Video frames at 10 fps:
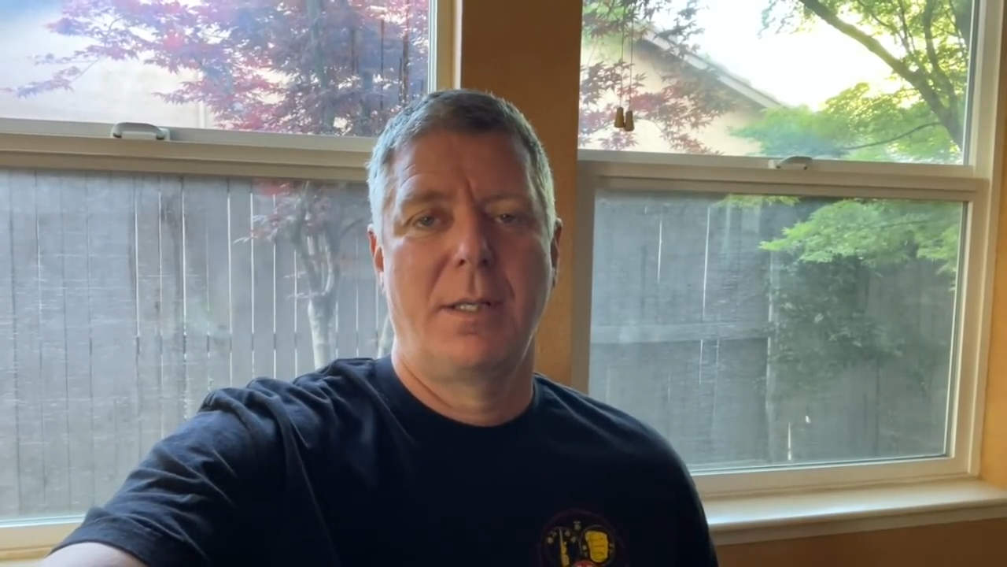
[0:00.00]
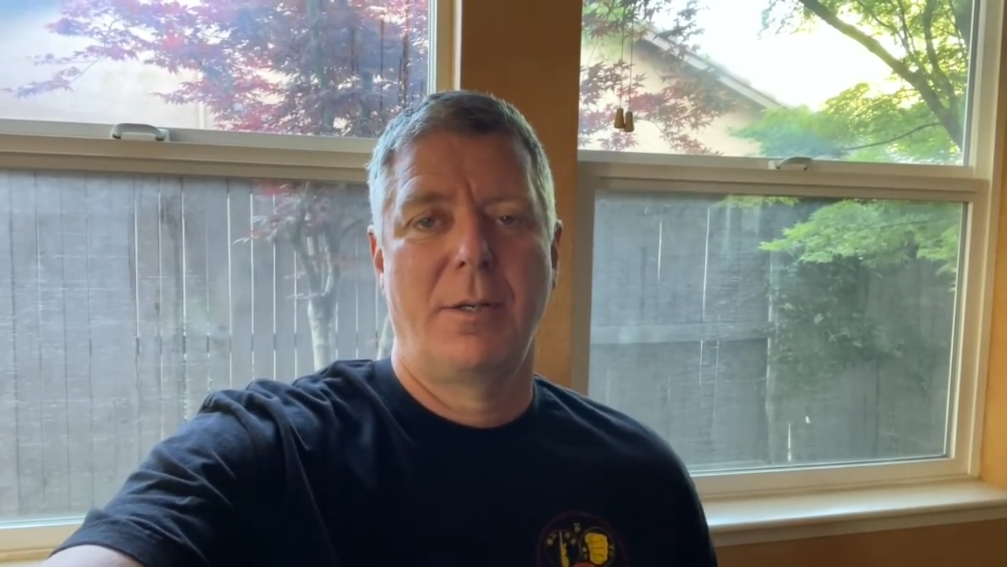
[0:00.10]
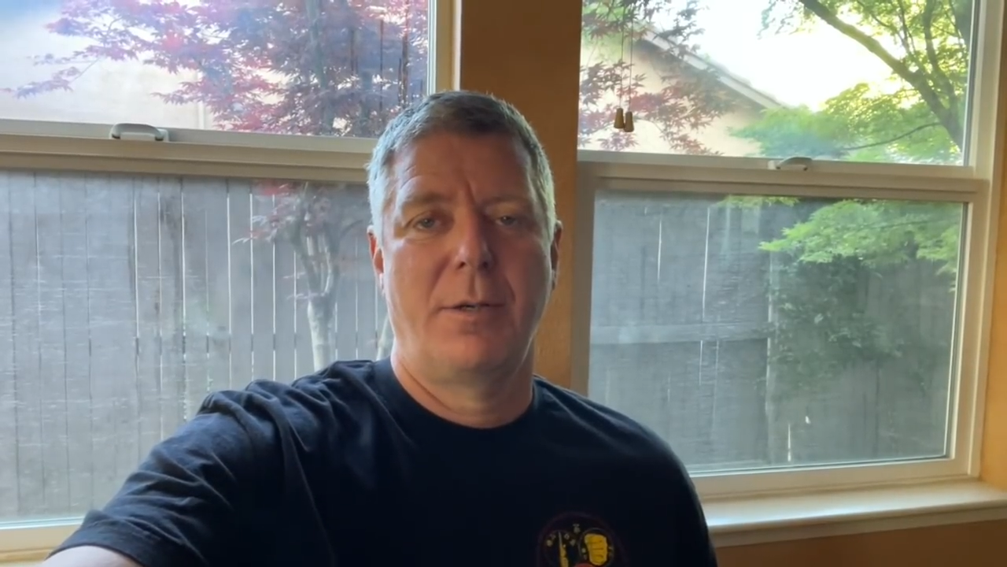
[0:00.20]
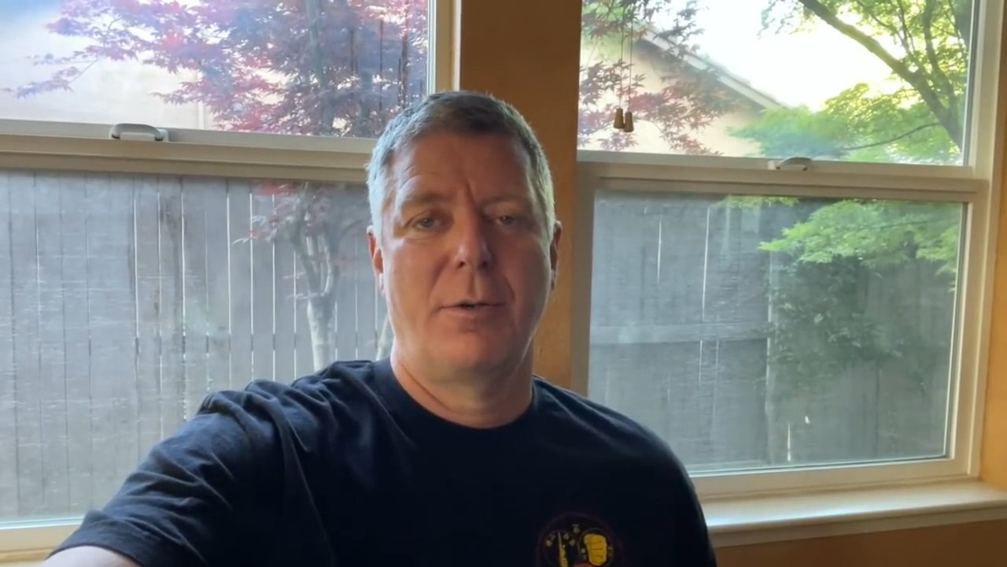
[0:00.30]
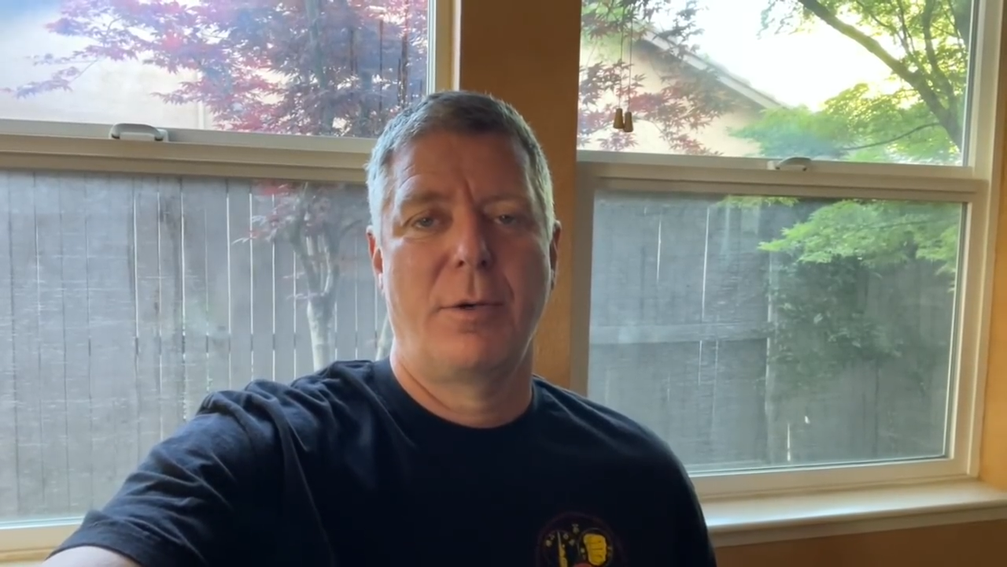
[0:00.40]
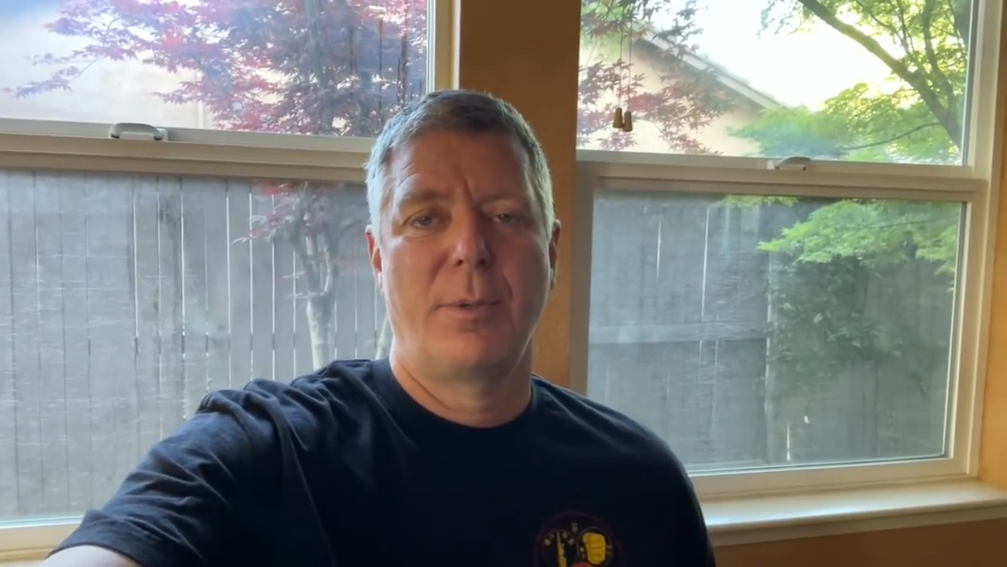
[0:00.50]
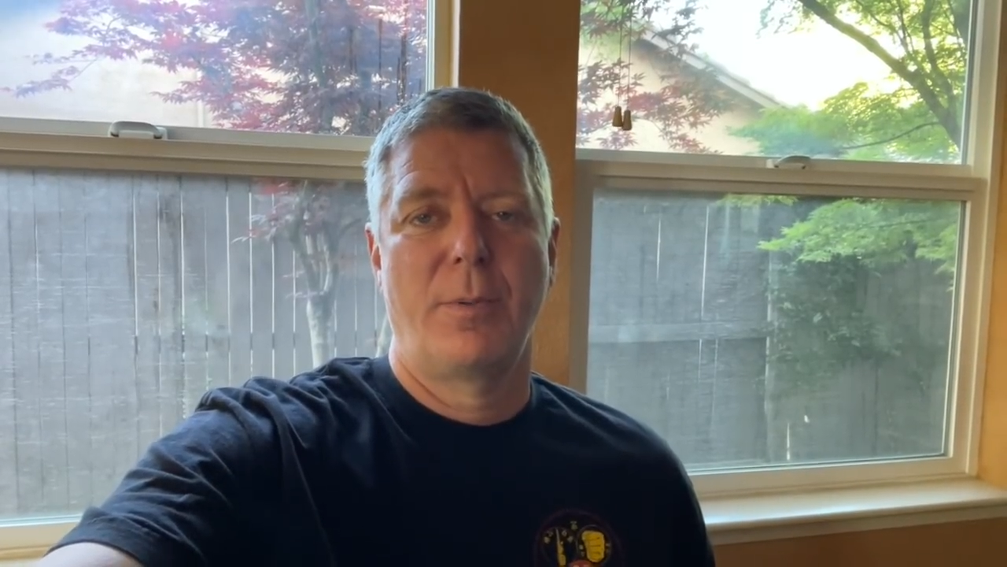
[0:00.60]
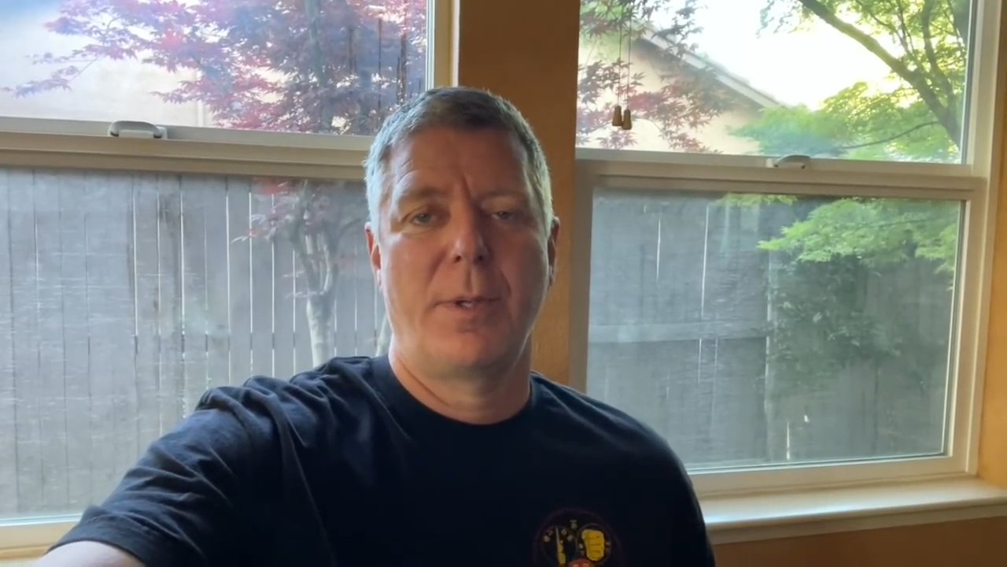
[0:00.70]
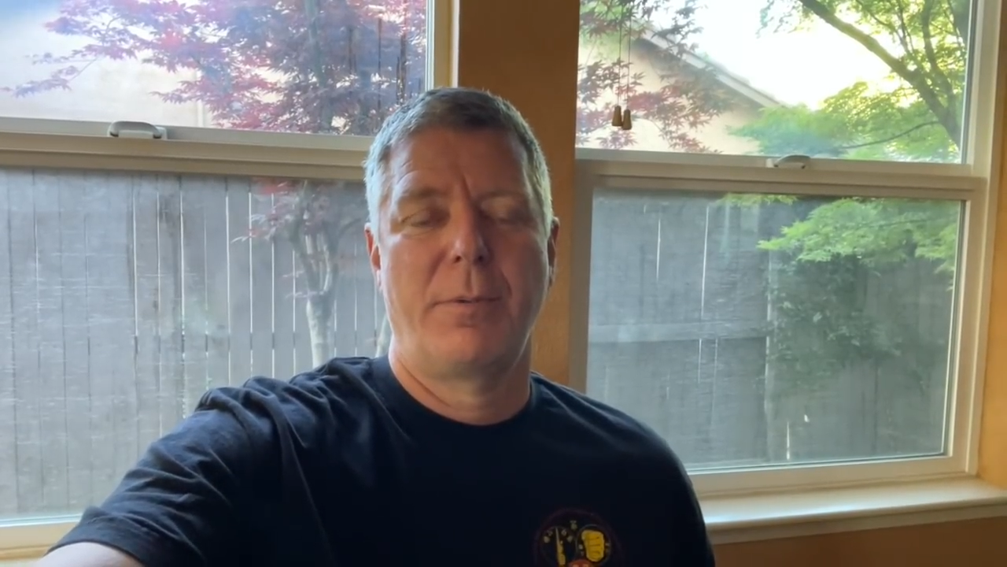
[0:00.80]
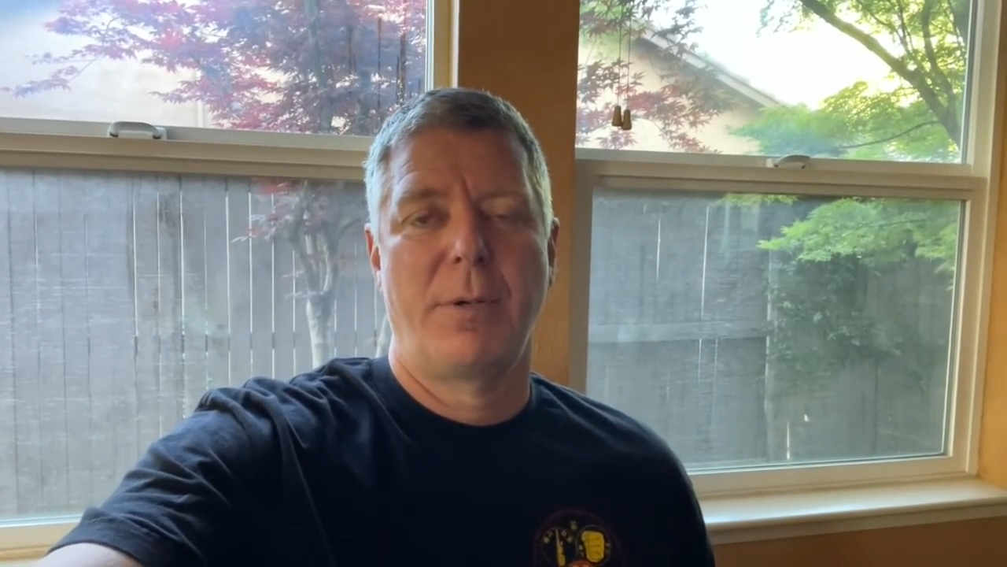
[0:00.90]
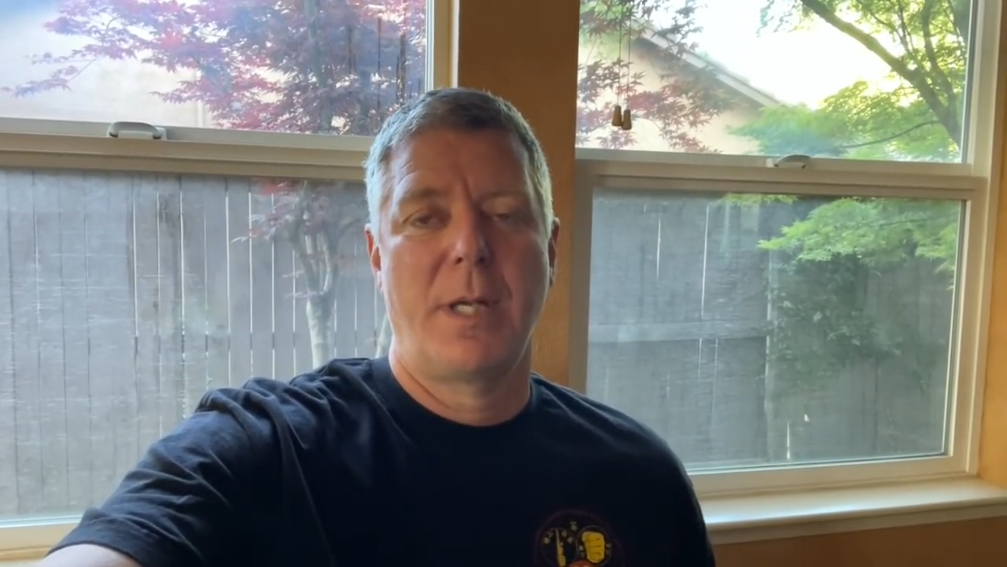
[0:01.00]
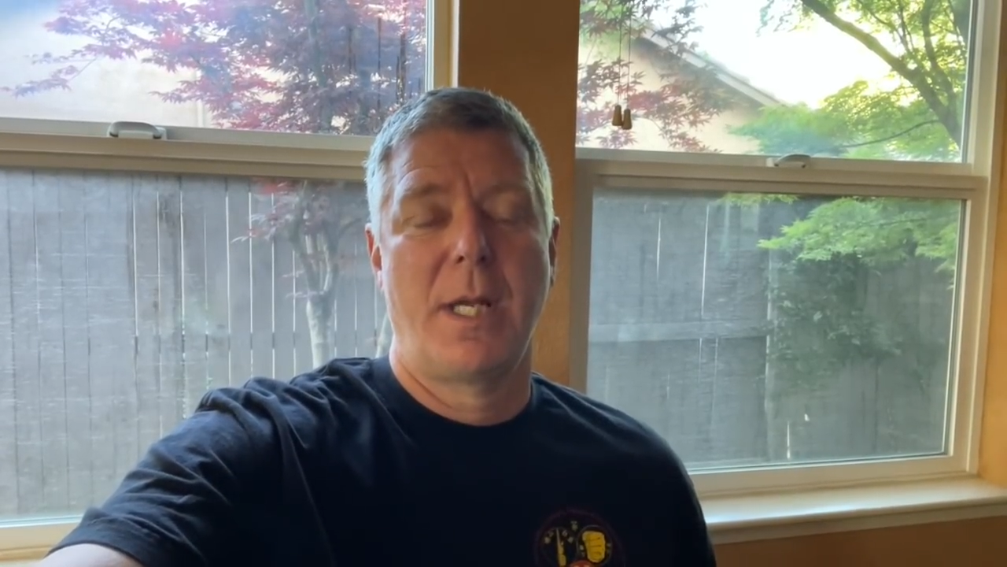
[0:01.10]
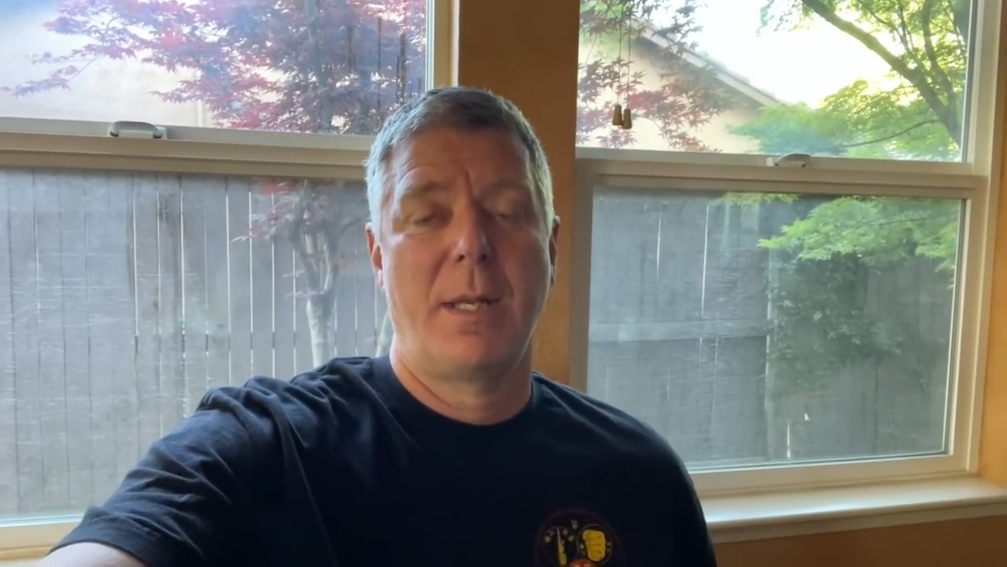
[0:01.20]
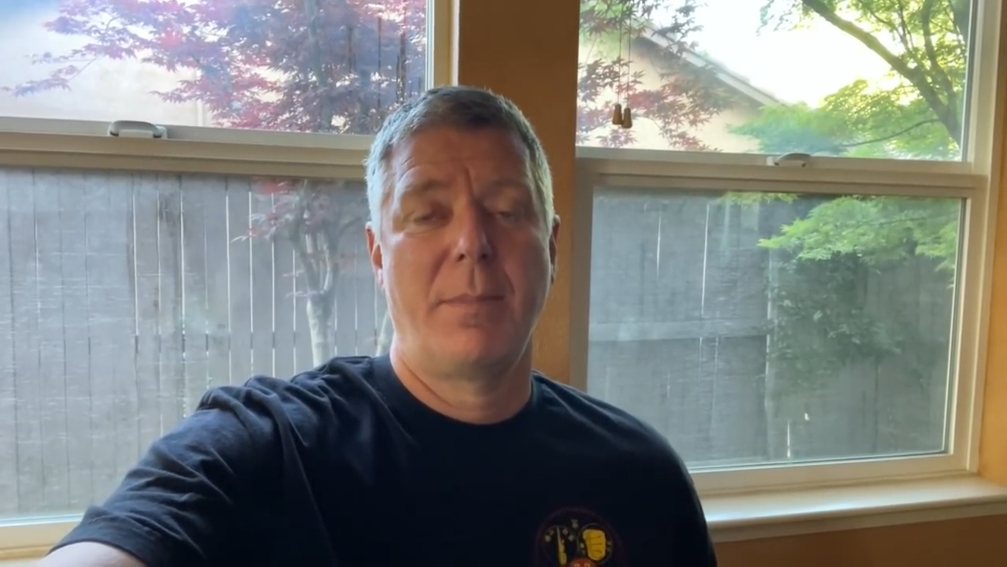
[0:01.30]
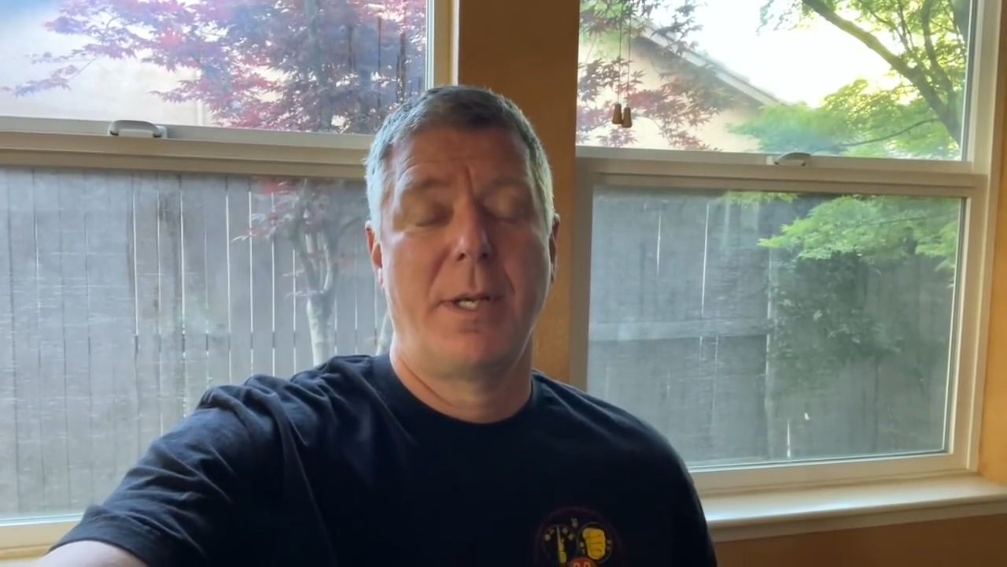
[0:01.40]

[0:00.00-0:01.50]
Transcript: in our normal 1-3 game.